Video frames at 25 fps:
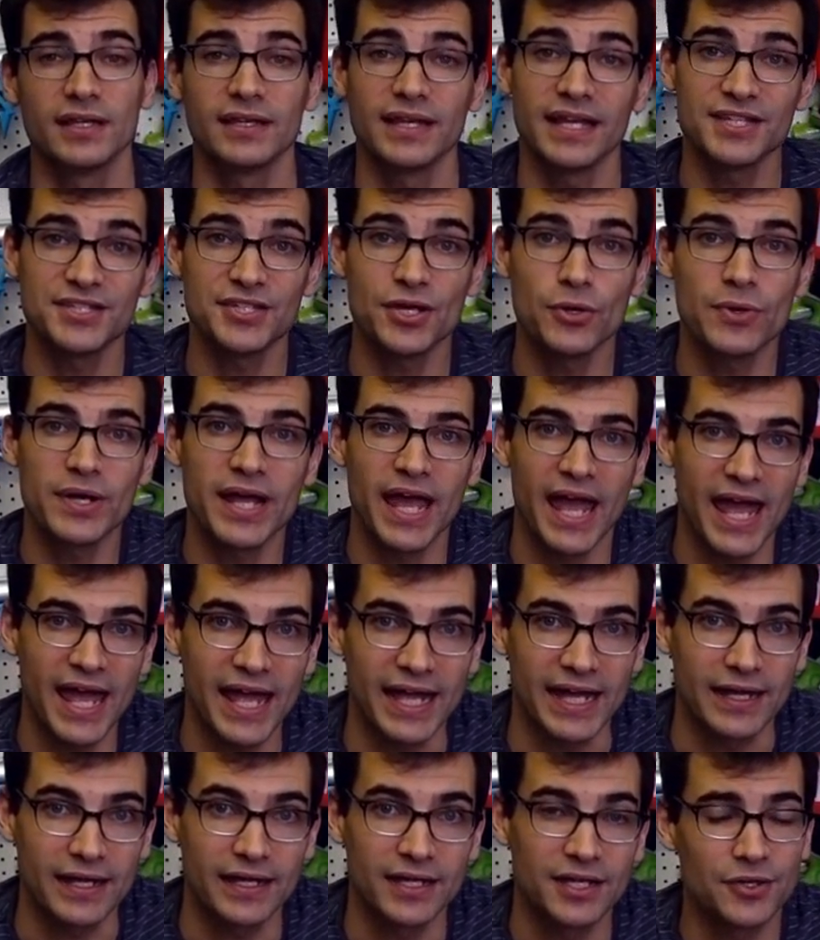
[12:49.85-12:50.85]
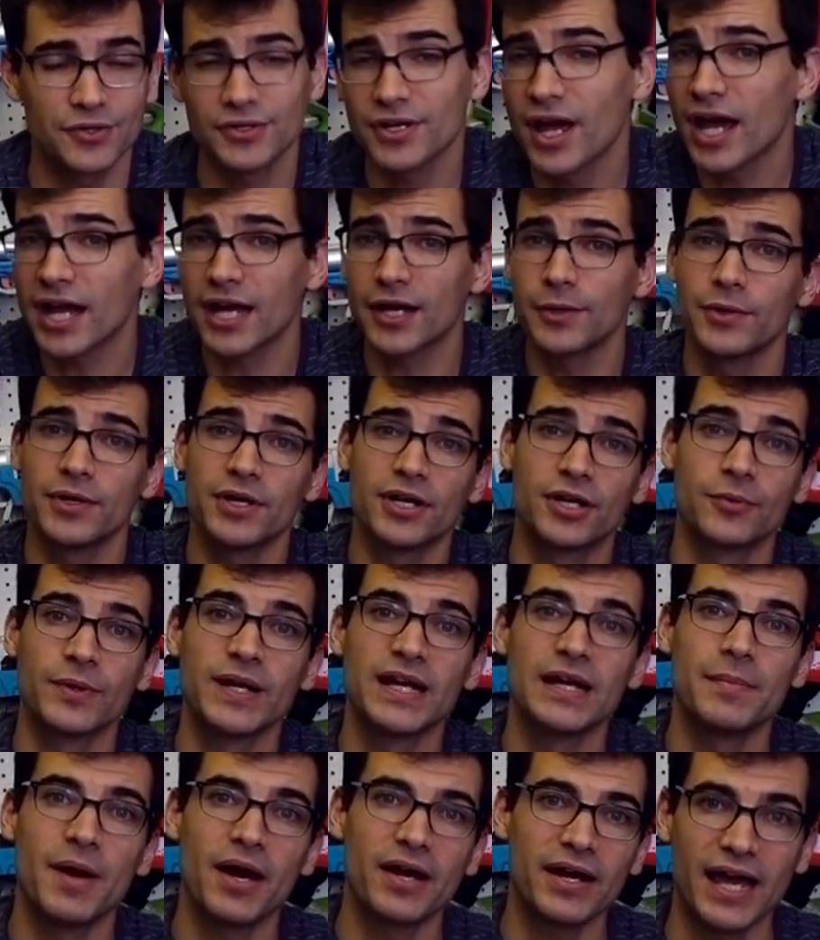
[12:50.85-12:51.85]
That's okay. You're not going to
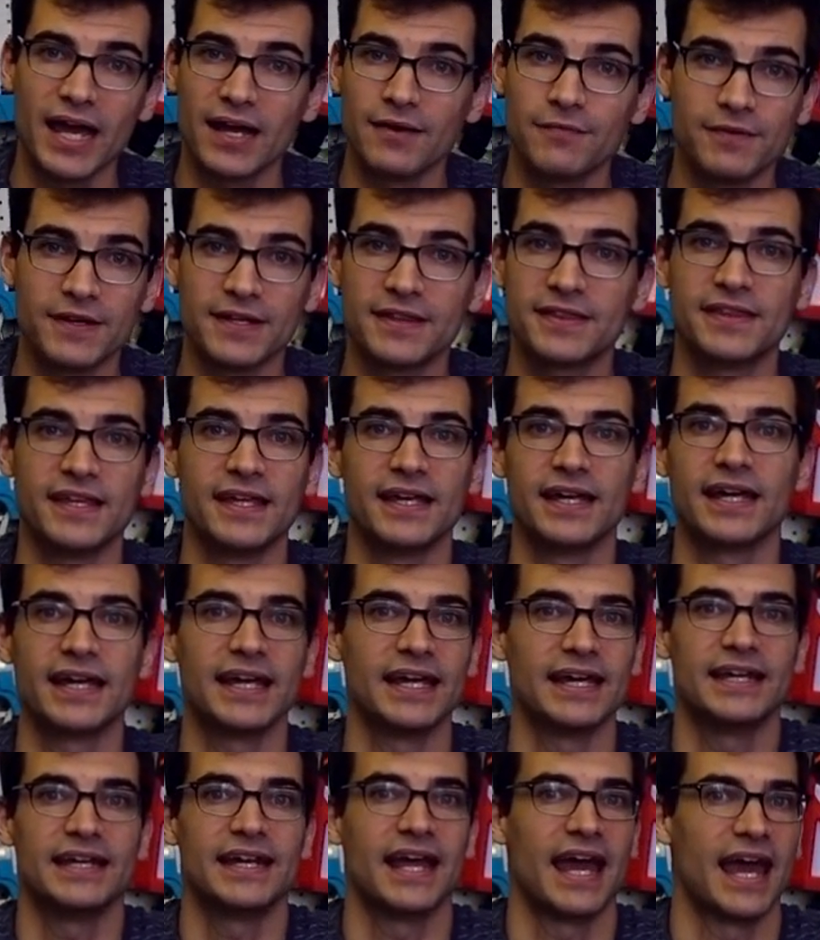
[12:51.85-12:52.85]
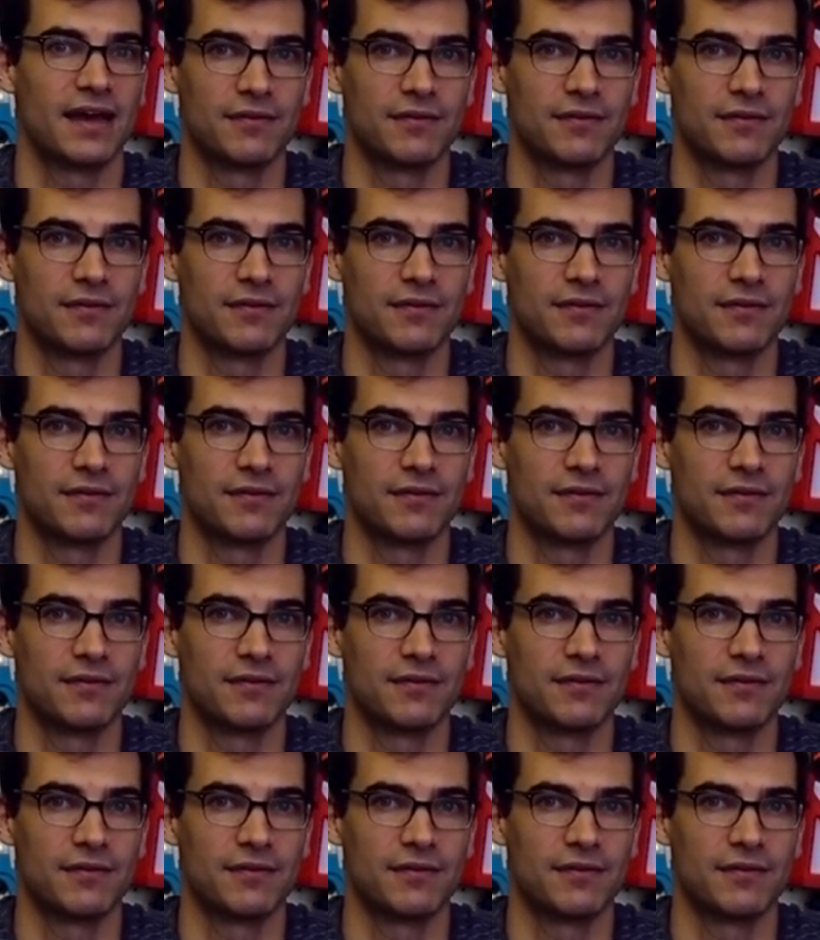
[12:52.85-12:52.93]
agree about everything in